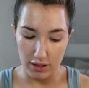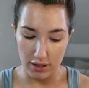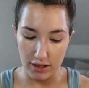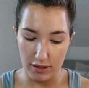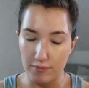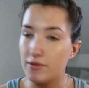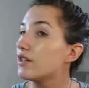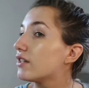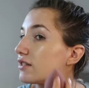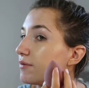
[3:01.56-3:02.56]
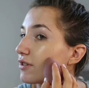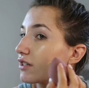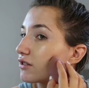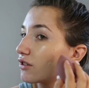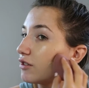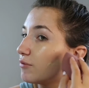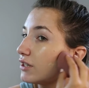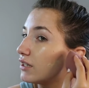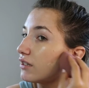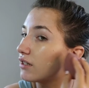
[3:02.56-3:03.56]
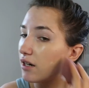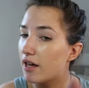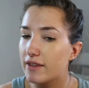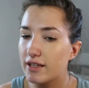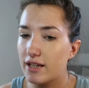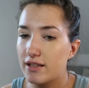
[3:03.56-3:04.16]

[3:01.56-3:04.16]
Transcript: It seems like it's going to be, I think it